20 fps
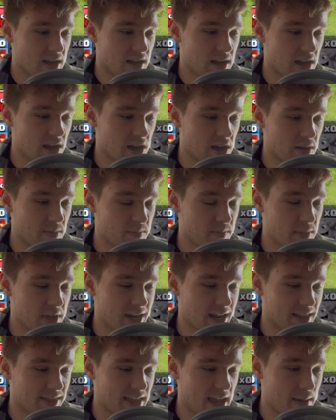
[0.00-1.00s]
And
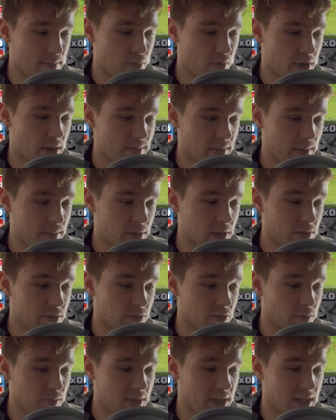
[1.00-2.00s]
at that point my
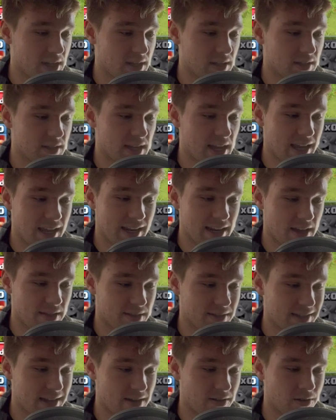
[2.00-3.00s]
balloons will be taking down the
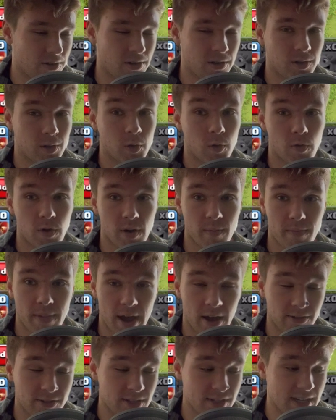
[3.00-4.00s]
town hall or
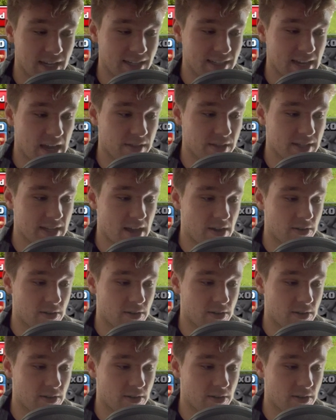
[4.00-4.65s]
about to take down the town